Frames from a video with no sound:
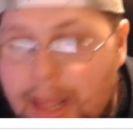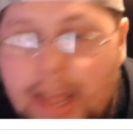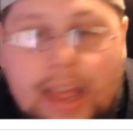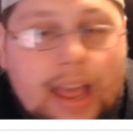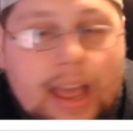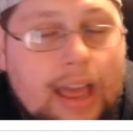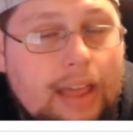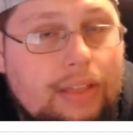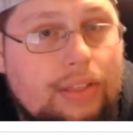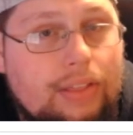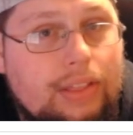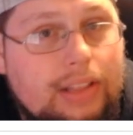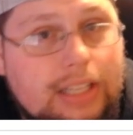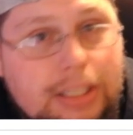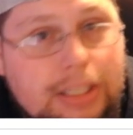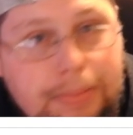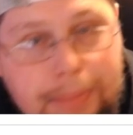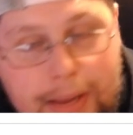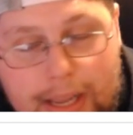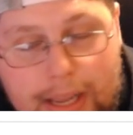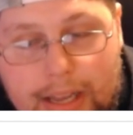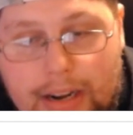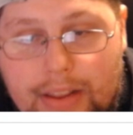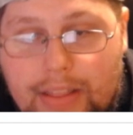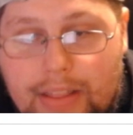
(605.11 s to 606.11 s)
And then
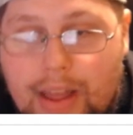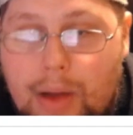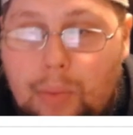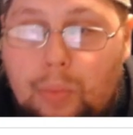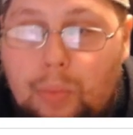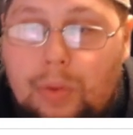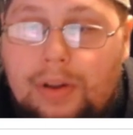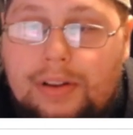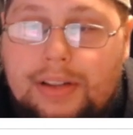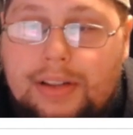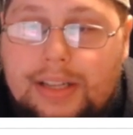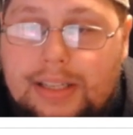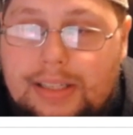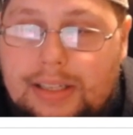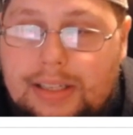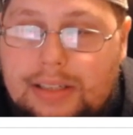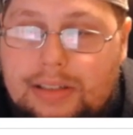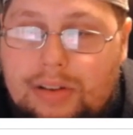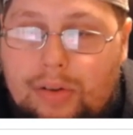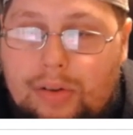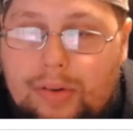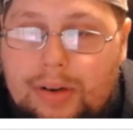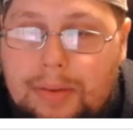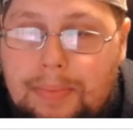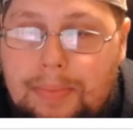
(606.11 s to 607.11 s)
speaking of that, Wilkins is
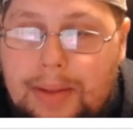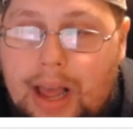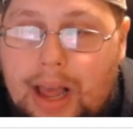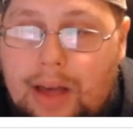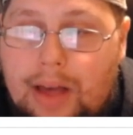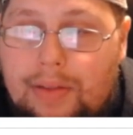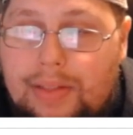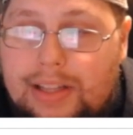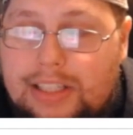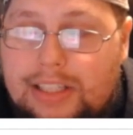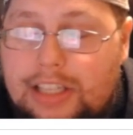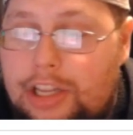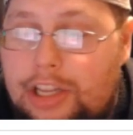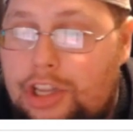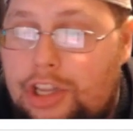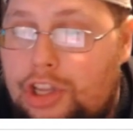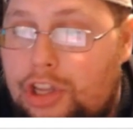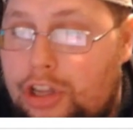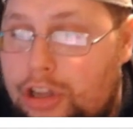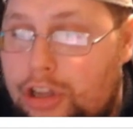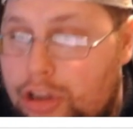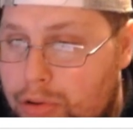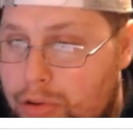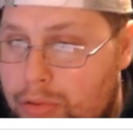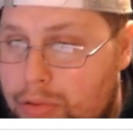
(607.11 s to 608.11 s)
going to be out. That's a
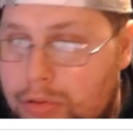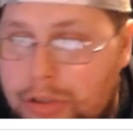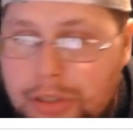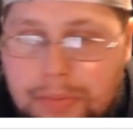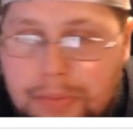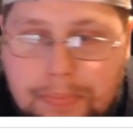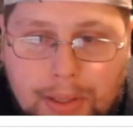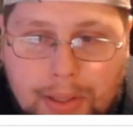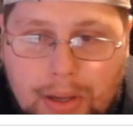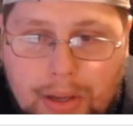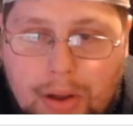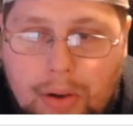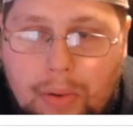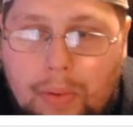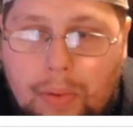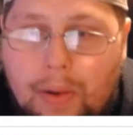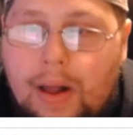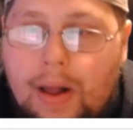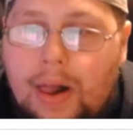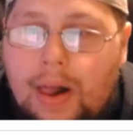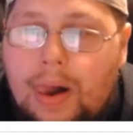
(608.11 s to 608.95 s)
huge blow.